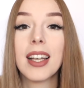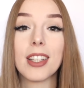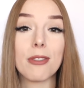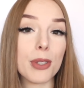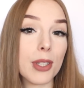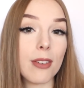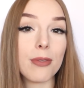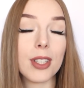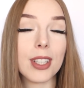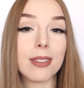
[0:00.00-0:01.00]
them for
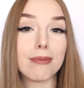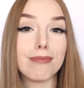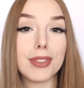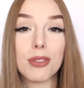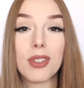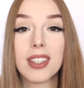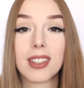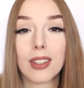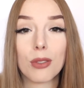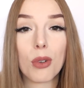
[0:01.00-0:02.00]
something different,
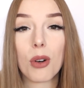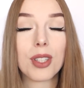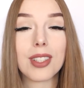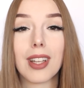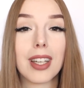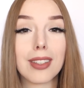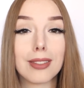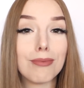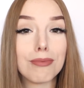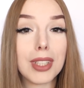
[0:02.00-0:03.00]
then of course, like,
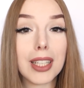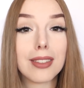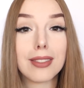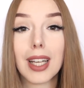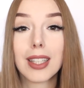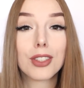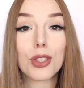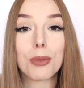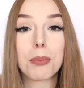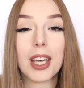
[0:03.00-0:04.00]
that
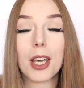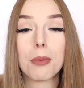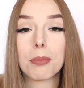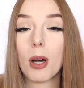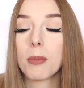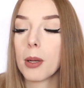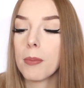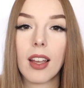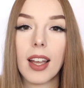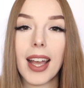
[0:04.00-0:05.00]
shouldn't be a
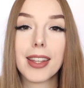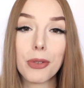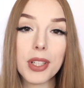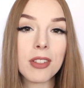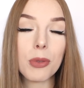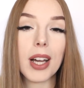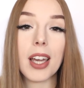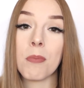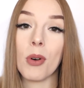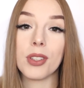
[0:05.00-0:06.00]
problem. And the reason why
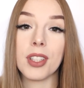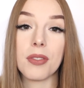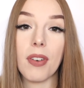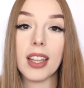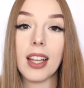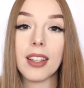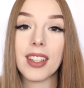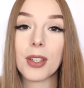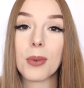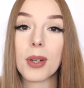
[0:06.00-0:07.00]
I bought this fine
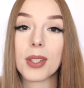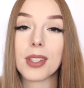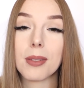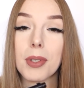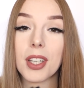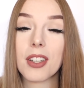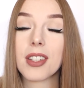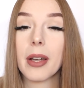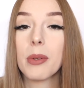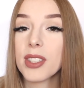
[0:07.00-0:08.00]
liner was because
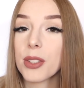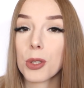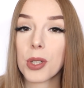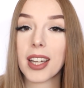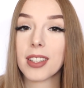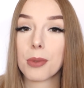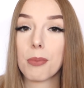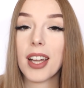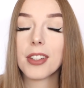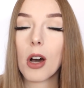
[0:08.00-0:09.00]
I wanted to try this
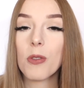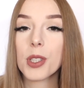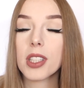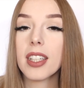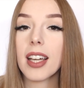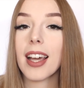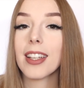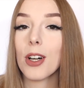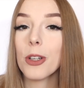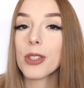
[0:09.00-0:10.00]
brand, obviously,
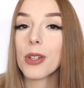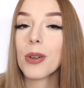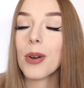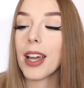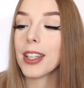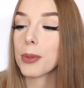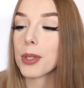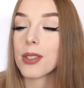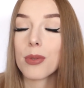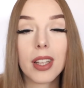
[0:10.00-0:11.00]
and also it
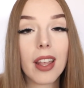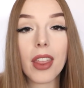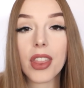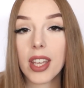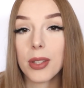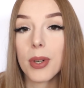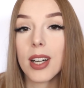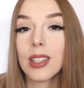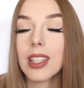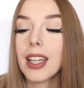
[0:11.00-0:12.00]
was a really thin
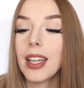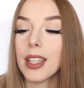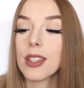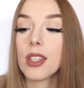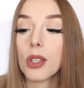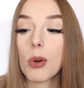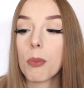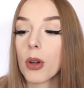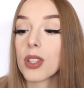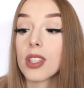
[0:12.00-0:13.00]
one. It's
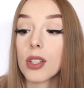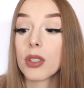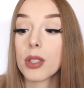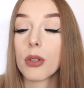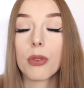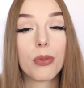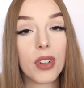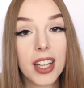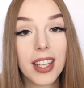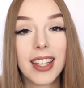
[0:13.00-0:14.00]

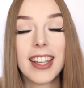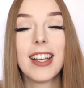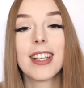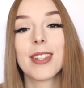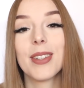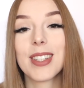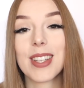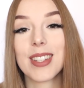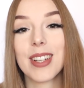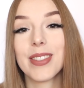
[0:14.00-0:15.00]
0.003, so this
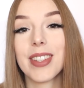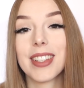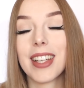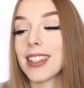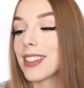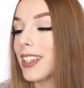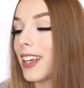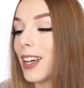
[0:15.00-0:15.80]
is something that